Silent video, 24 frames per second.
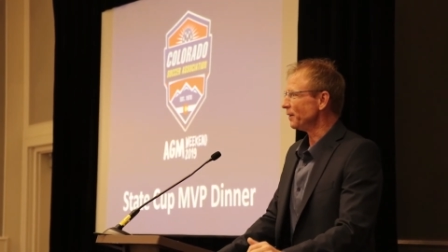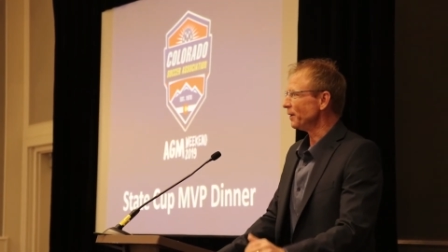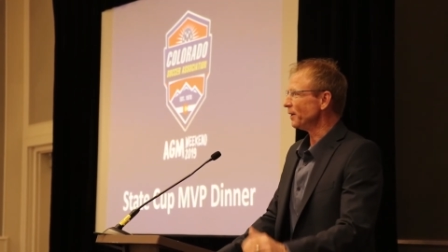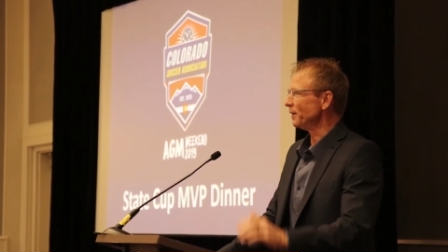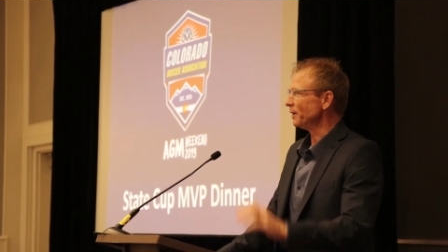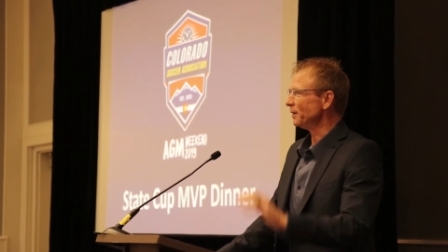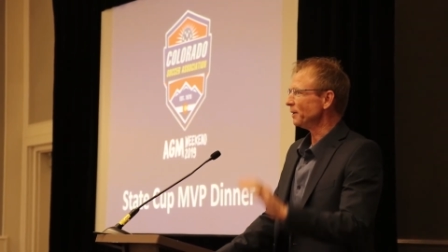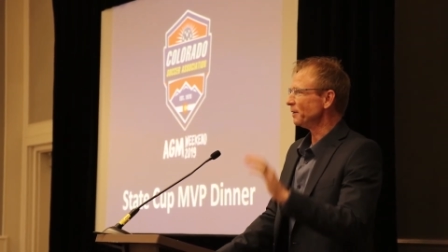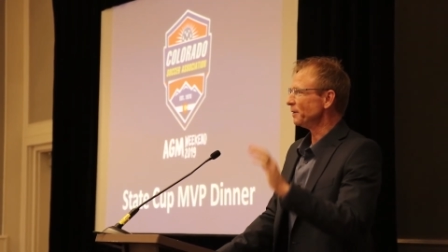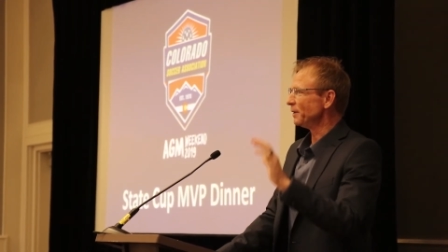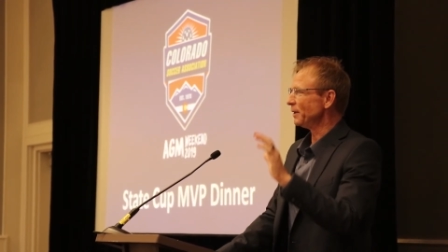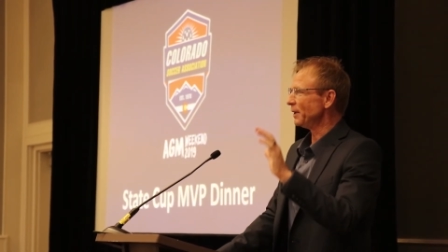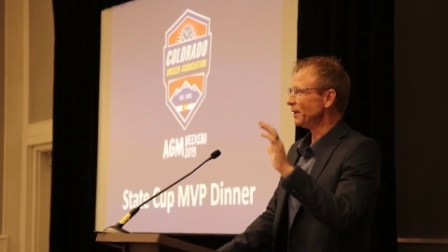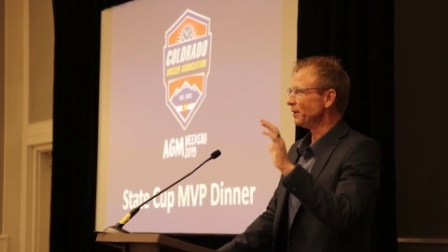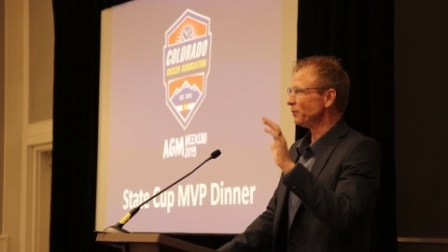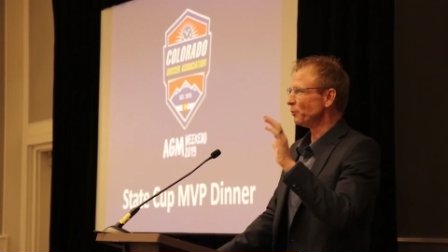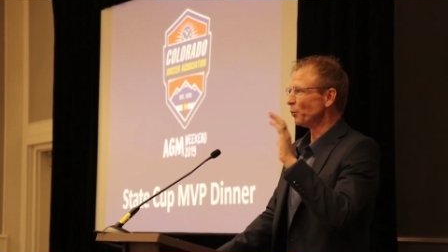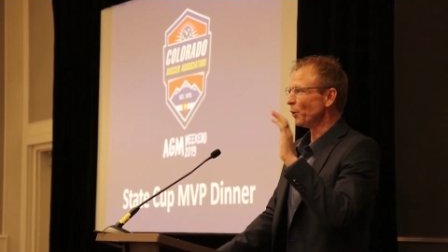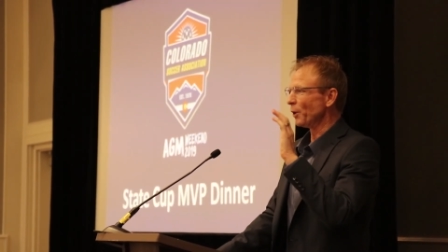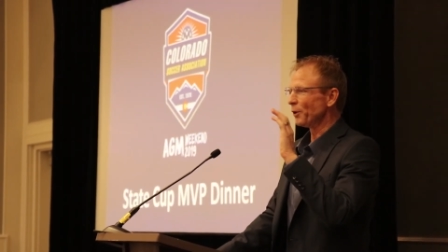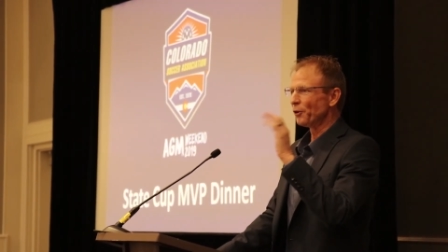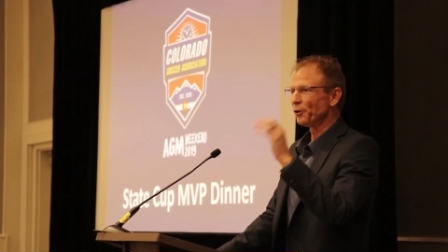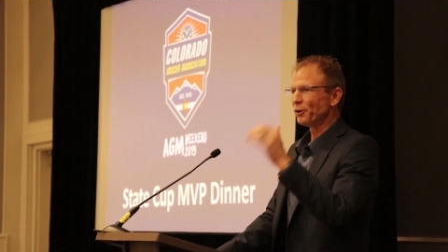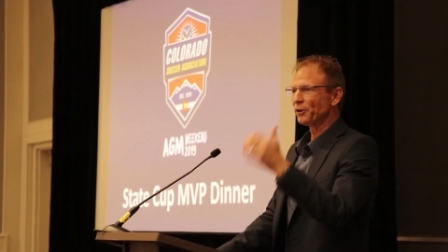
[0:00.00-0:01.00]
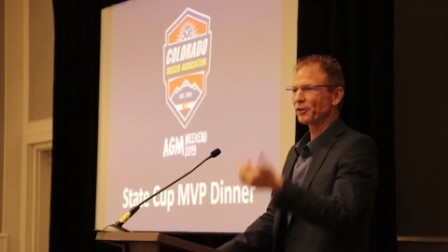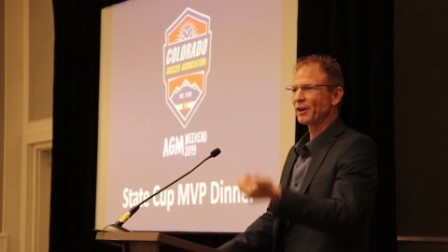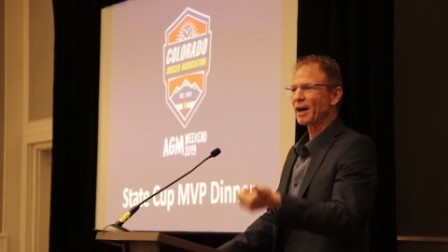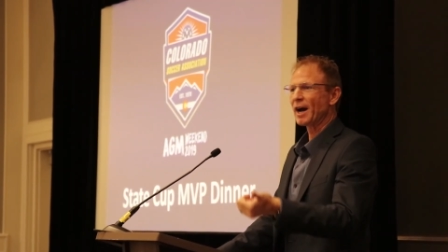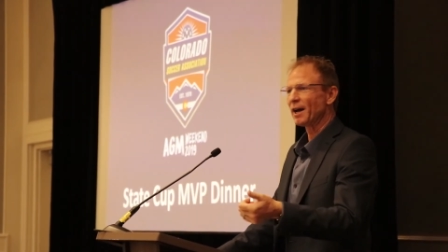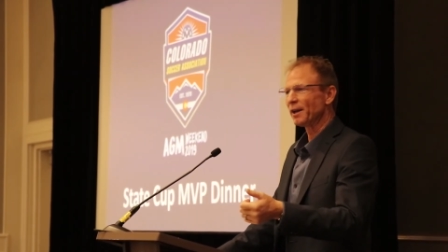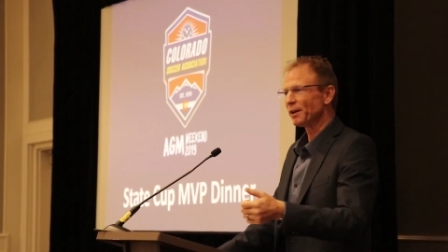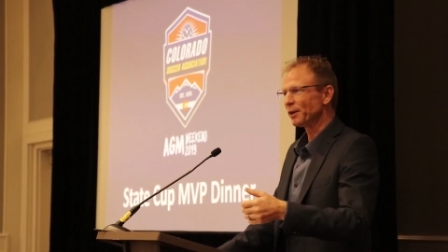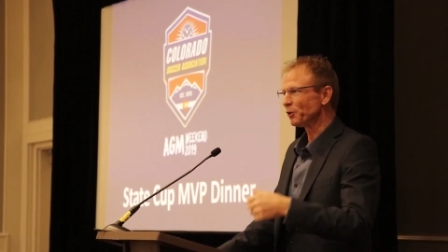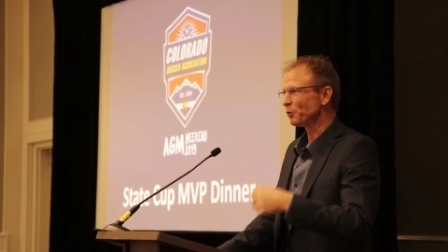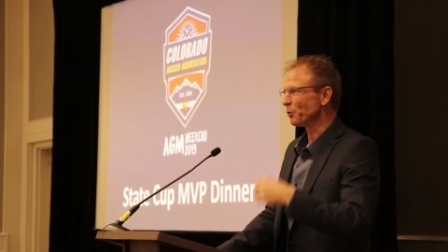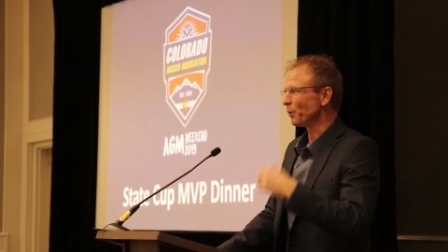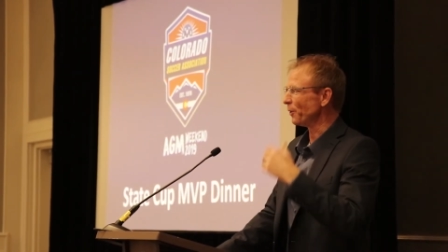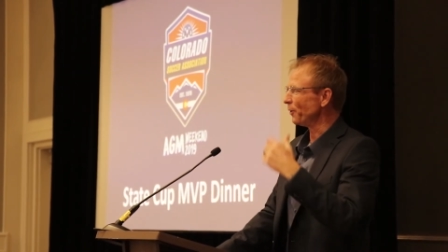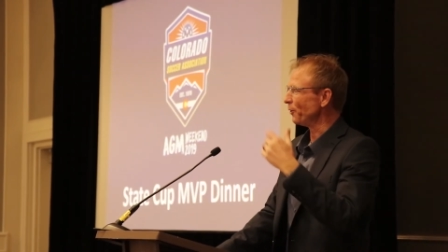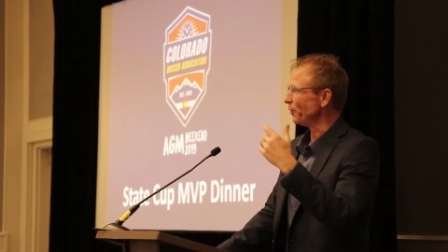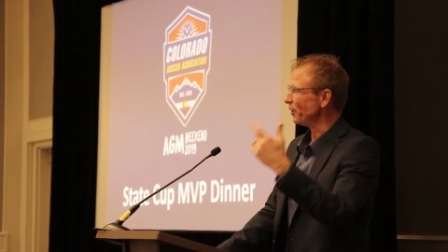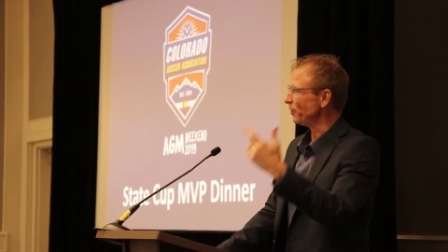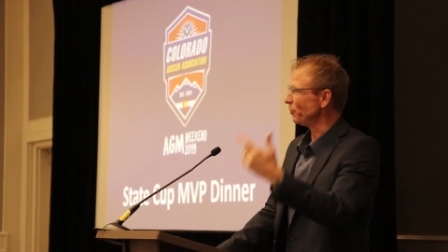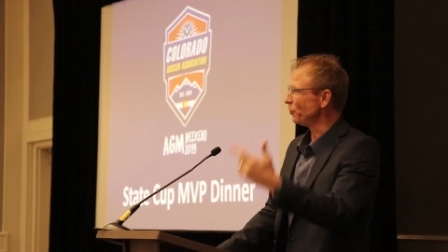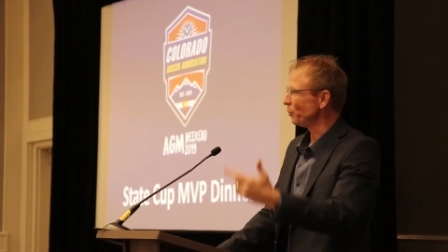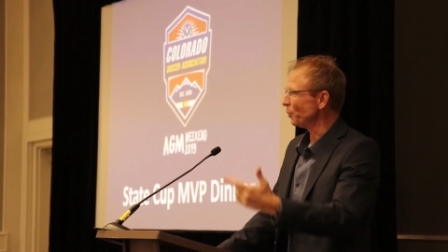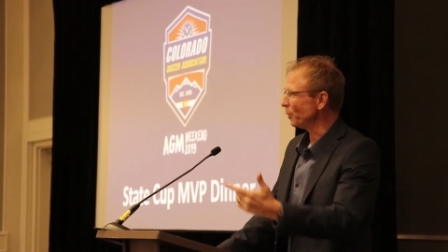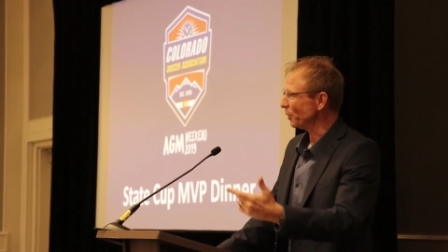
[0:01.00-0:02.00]
the, whether it's college, whether
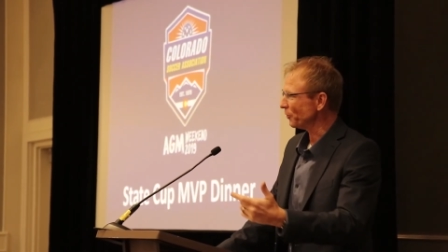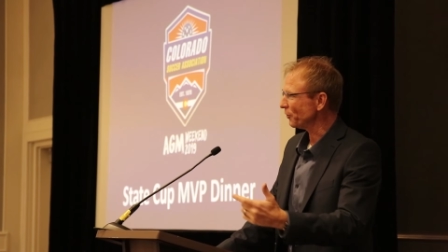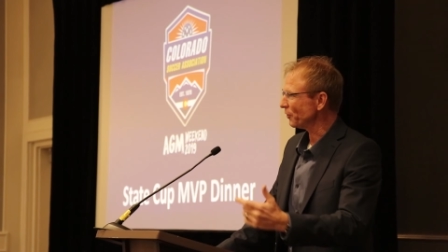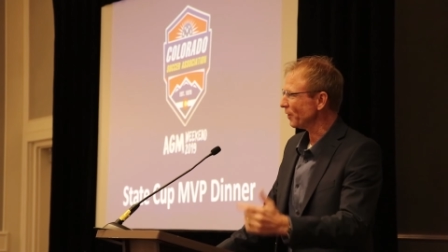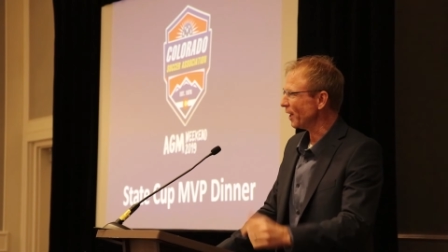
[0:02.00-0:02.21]
it's U.S.